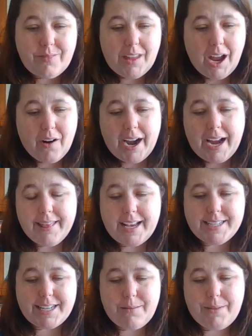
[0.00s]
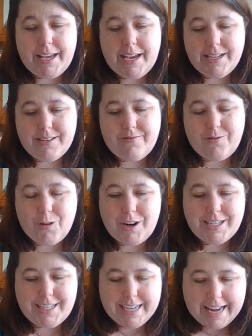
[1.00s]
All right, and that's going to be it for
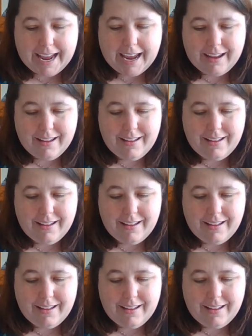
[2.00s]
today.